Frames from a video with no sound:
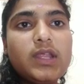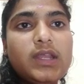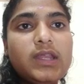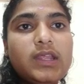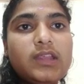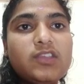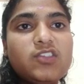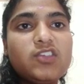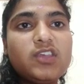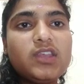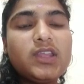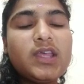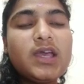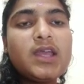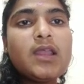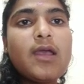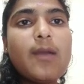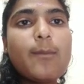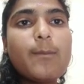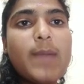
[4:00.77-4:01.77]
engine,
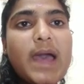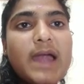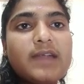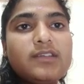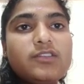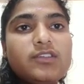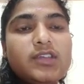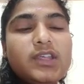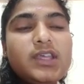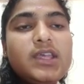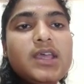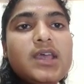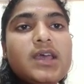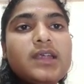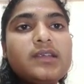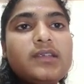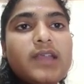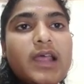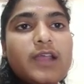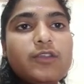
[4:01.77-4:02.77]
battery,
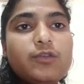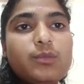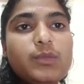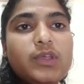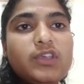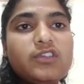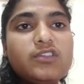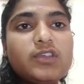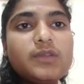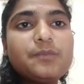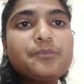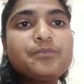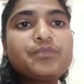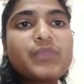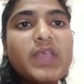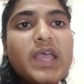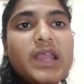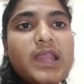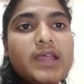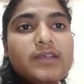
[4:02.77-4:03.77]
transmission,
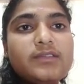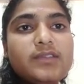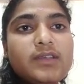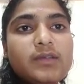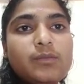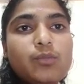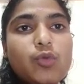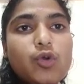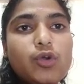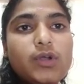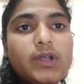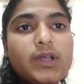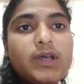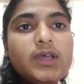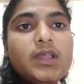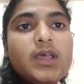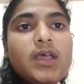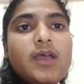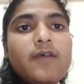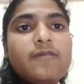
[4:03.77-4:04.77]
electric motor,
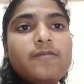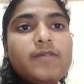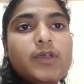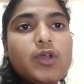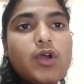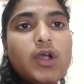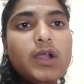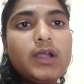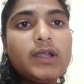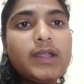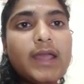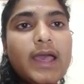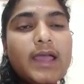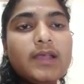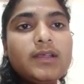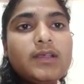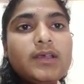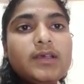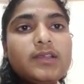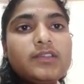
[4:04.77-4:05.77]
fuel
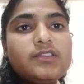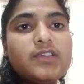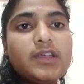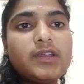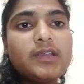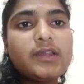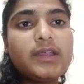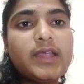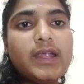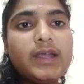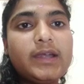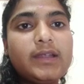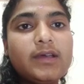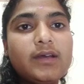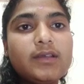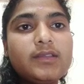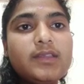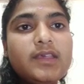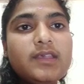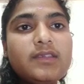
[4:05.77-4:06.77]
tank, generator.
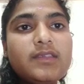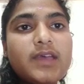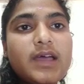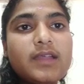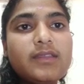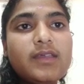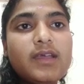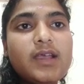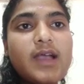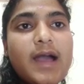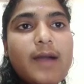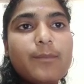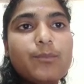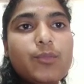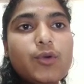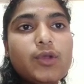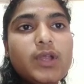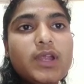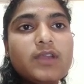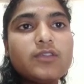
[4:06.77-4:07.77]
These are the
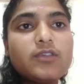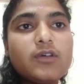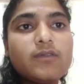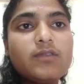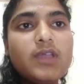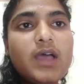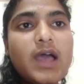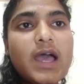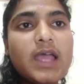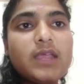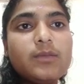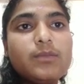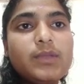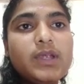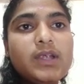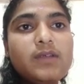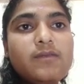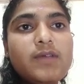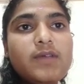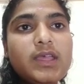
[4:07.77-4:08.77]
components of the
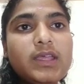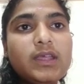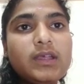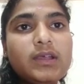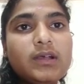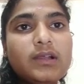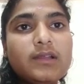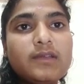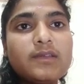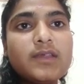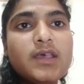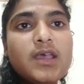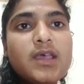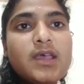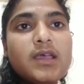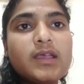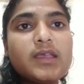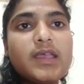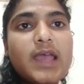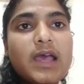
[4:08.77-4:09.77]
hybrid vehicles.
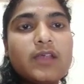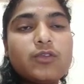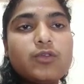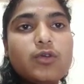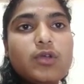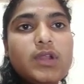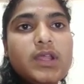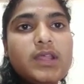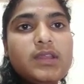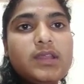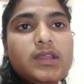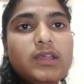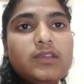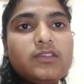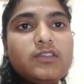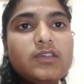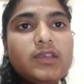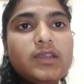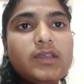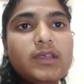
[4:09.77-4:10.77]
Gasoline
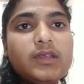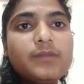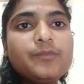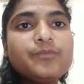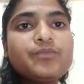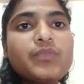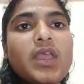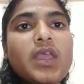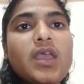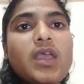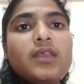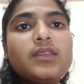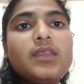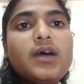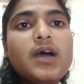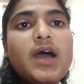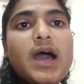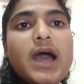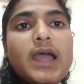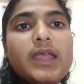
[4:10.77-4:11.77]
engine.
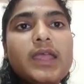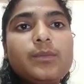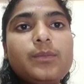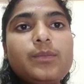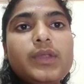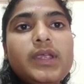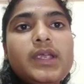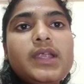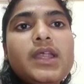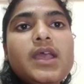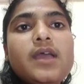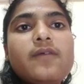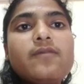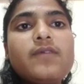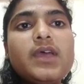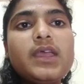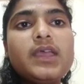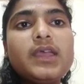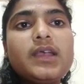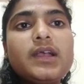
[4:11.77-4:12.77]
The hybrid
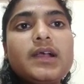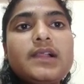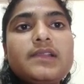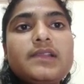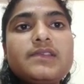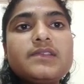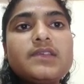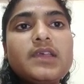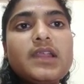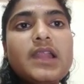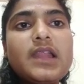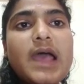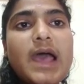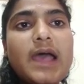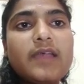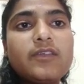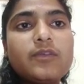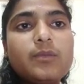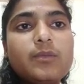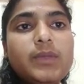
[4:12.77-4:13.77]
vehicle still
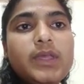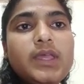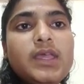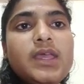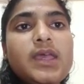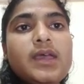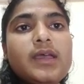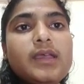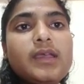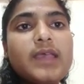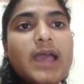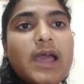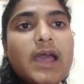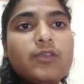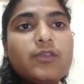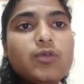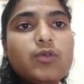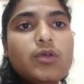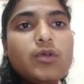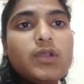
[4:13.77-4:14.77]
has the
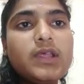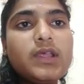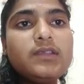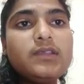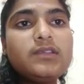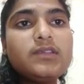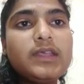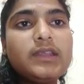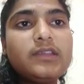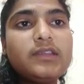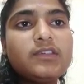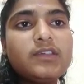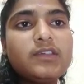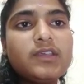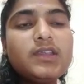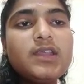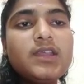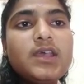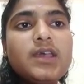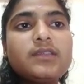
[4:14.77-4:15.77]
gasoline
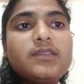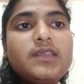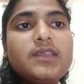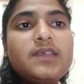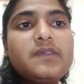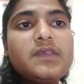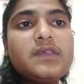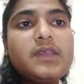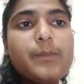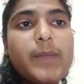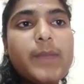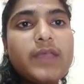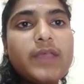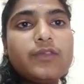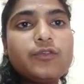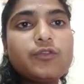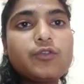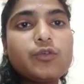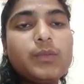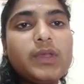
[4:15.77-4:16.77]
engine. This
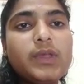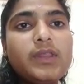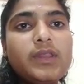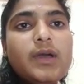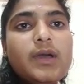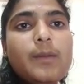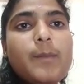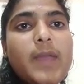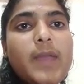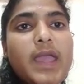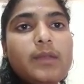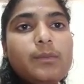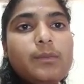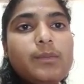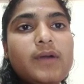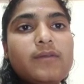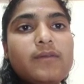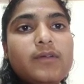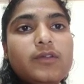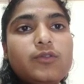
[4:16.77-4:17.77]
remains to be the main
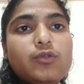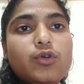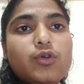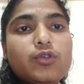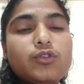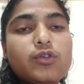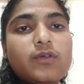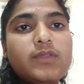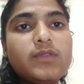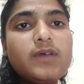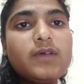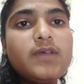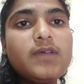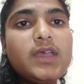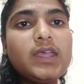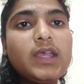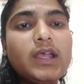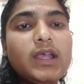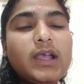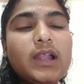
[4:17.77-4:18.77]
power source of the
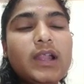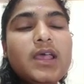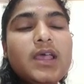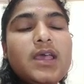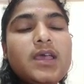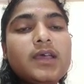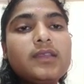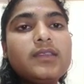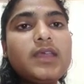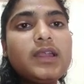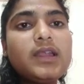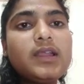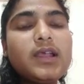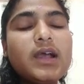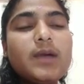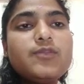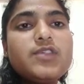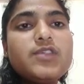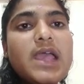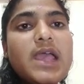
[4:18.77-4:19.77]
vehicle. Then
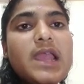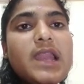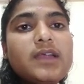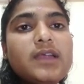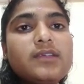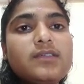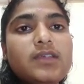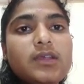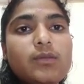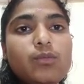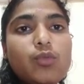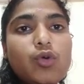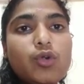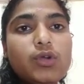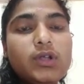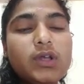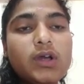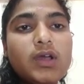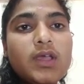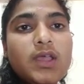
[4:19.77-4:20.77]
comes electric
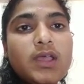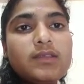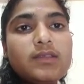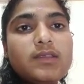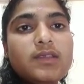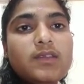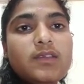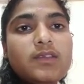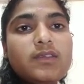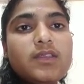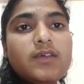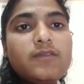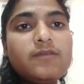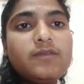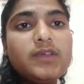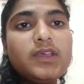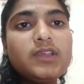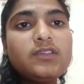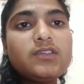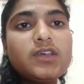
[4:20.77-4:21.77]
motor. This is the
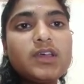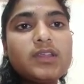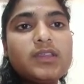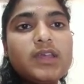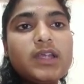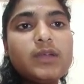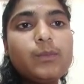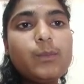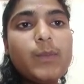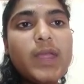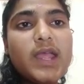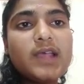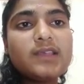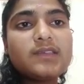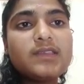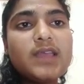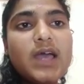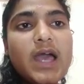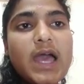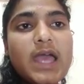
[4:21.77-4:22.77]
feature that makes
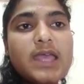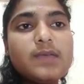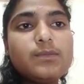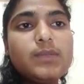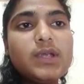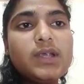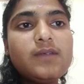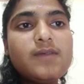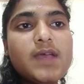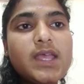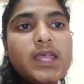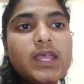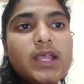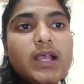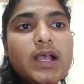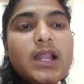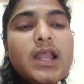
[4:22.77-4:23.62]
the hybrid vehicle